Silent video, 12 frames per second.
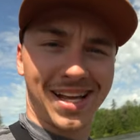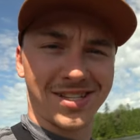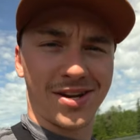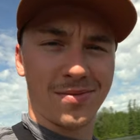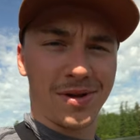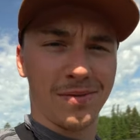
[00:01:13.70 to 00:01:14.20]
that's
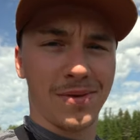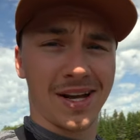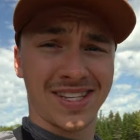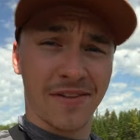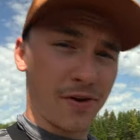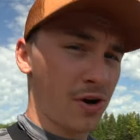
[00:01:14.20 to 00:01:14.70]
gonna be.
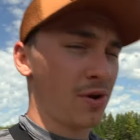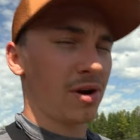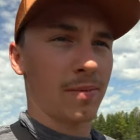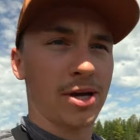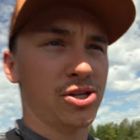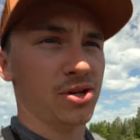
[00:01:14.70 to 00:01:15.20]
But if you're new
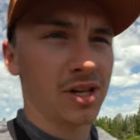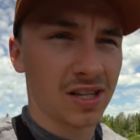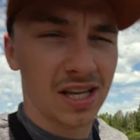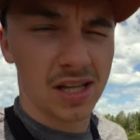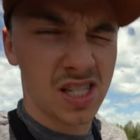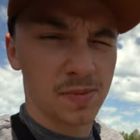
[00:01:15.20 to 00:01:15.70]
here, make sure you click
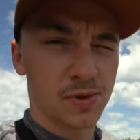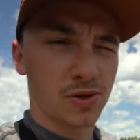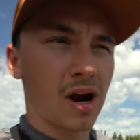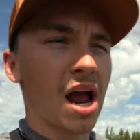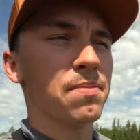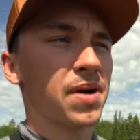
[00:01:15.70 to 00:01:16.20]
that
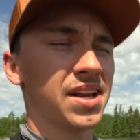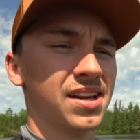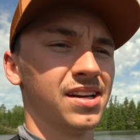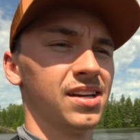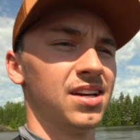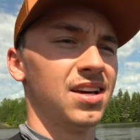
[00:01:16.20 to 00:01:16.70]
subscribe
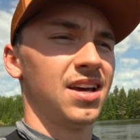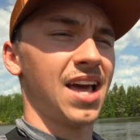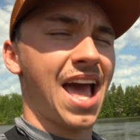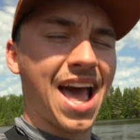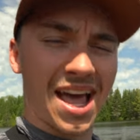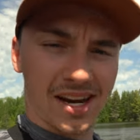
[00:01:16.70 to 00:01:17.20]
button
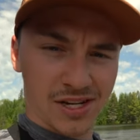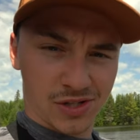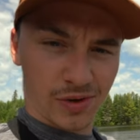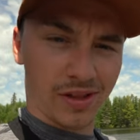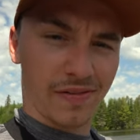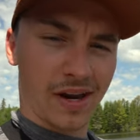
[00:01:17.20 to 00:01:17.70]
and
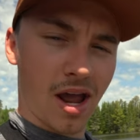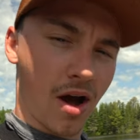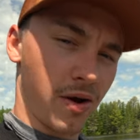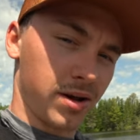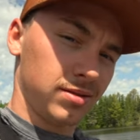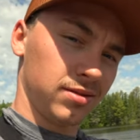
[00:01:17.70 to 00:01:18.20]
enjoy the video.